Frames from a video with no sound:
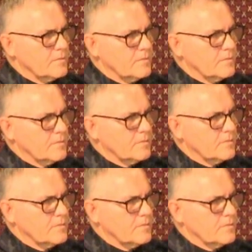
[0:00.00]

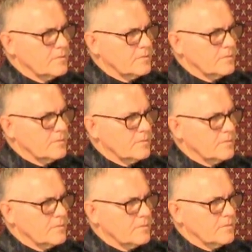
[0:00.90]

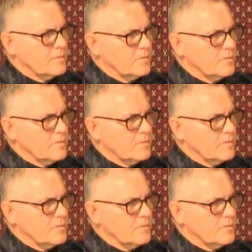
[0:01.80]
This person isn't speaking.